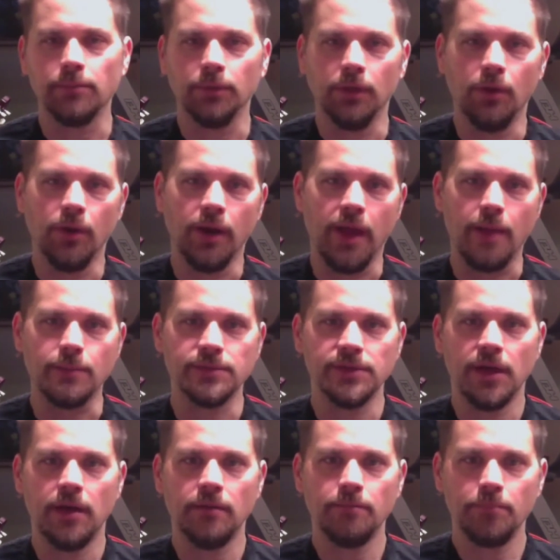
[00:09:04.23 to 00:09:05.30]
below on
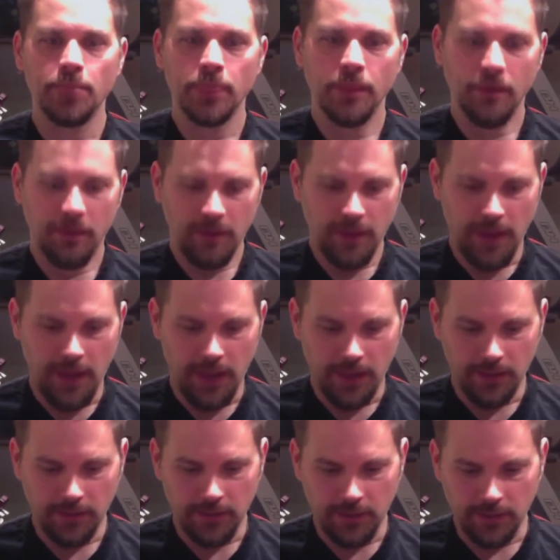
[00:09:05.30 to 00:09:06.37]
Amazon,
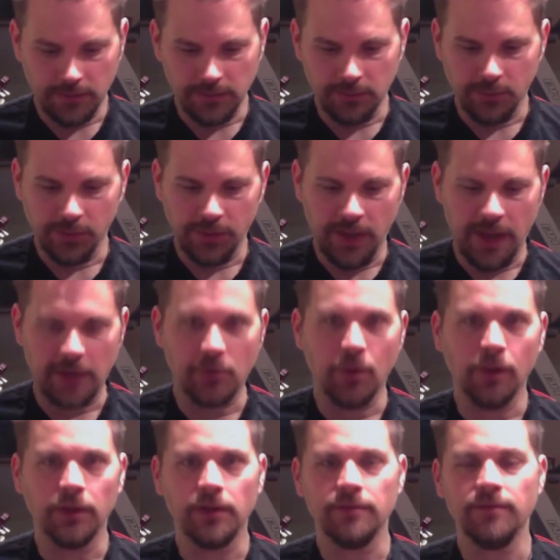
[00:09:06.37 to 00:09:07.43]
and it's a really high
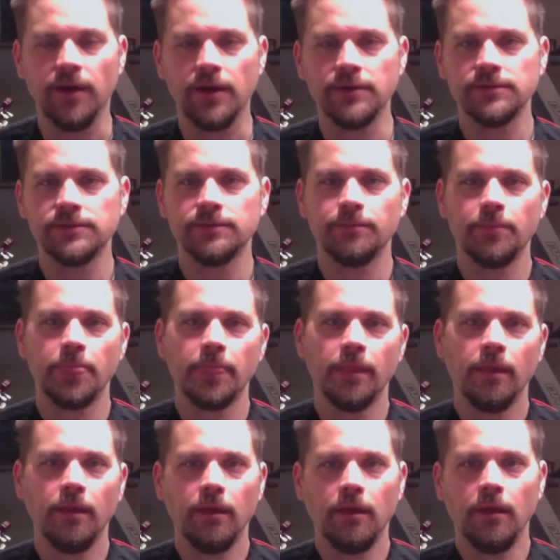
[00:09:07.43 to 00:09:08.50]
quality device,
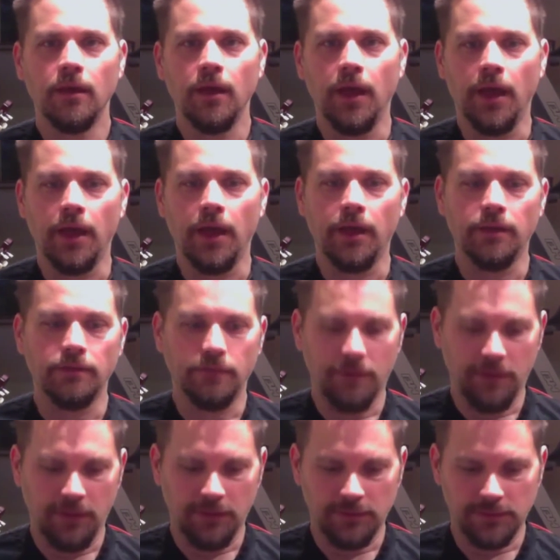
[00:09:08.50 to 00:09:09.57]
and
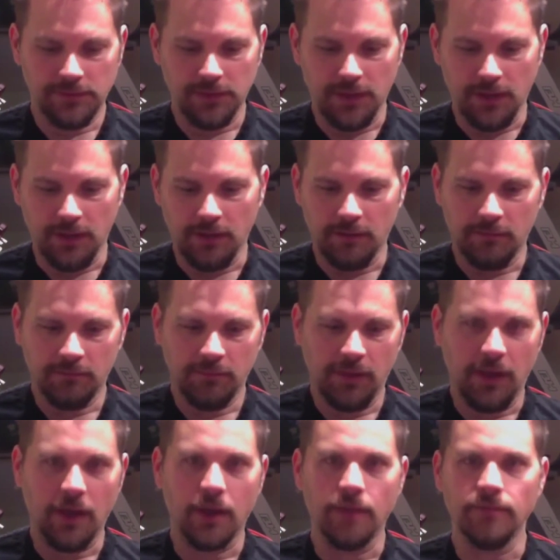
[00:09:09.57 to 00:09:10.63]
it's
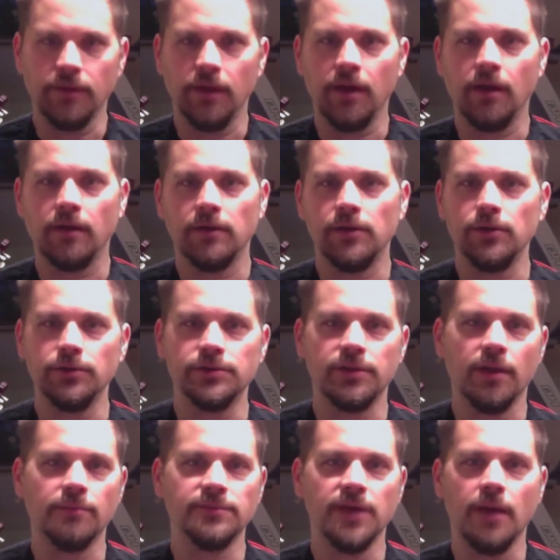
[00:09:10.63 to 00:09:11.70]
I gave it a huge
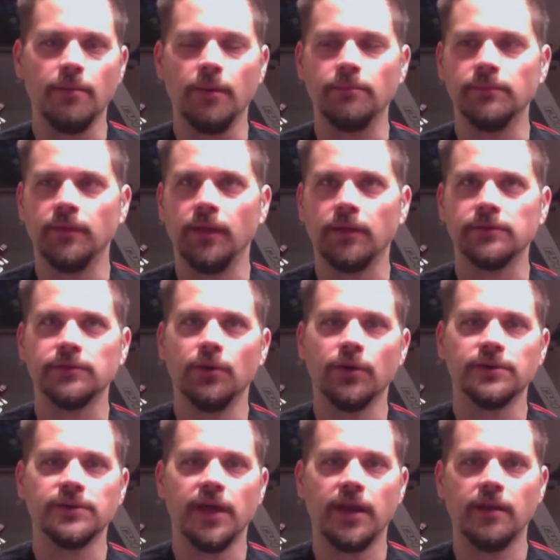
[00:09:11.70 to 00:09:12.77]
thumbs up. I'm like so
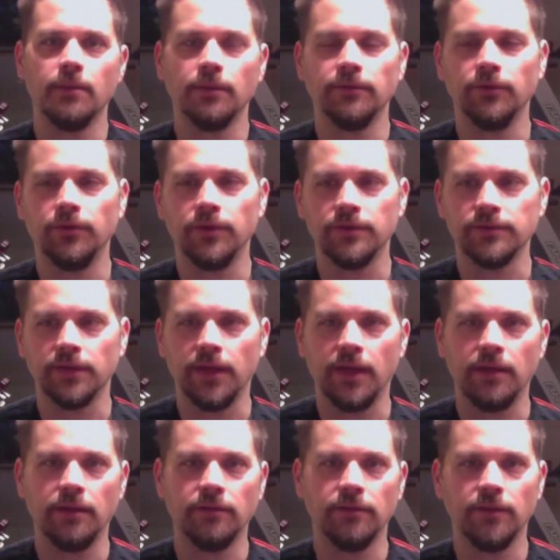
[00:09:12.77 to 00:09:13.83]
excited about doing this and
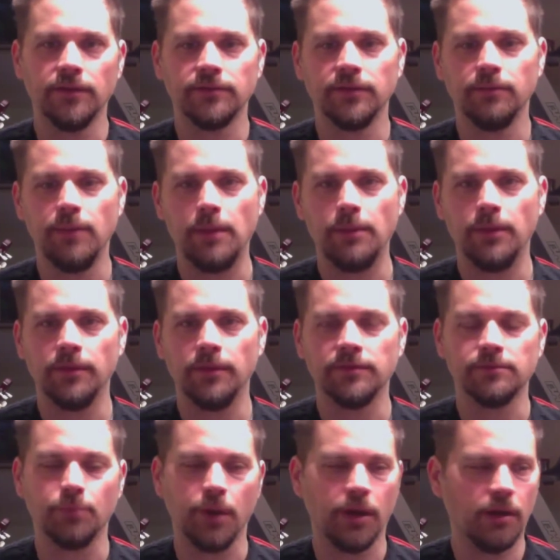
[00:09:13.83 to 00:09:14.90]
getting into this, and maybe in the
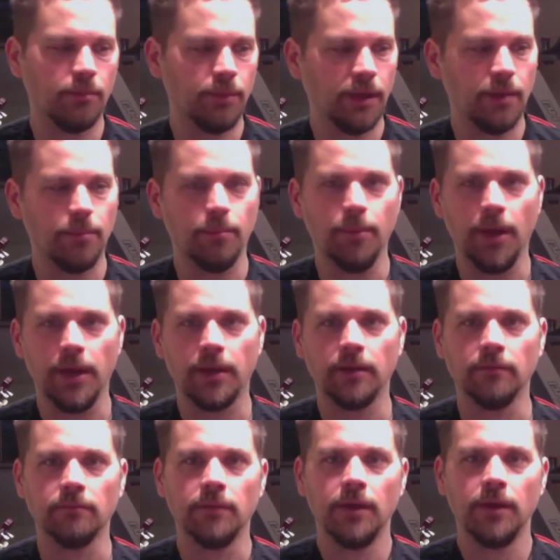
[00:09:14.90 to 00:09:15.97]
spring I'll pick up a bike and